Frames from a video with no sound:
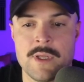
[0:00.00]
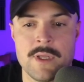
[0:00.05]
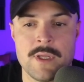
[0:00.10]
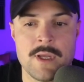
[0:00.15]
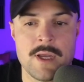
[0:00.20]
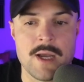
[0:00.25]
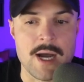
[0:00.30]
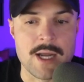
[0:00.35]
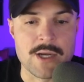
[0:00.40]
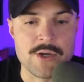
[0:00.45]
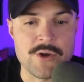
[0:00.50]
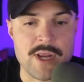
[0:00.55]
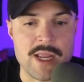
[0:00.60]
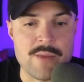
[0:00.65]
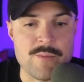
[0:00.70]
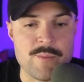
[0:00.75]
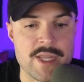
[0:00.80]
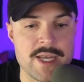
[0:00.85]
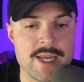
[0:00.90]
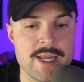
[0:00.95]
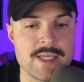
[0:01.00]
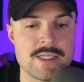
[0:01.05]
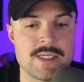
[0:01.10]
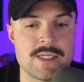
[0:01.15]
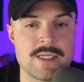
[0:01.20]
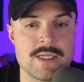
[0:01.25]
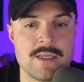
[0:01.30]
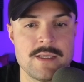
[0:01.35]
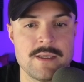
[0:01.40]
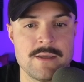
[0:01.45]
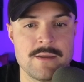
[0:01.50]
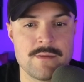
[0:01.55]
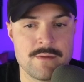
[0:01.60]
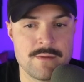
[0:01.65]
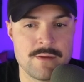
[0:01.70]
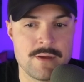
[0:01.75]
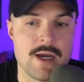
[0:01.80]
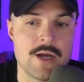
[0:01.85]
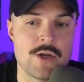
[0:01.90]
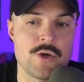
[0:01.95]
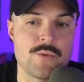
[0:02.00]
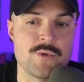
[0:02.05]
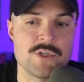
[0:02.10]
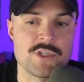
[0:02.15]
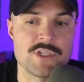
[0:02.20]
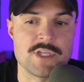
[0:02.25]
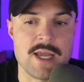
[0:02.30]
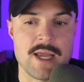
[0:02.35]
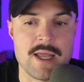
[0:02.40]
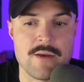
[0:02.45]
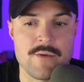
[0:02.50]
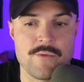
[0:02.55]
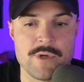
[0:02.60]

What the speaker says: under 8 minutes, 100%,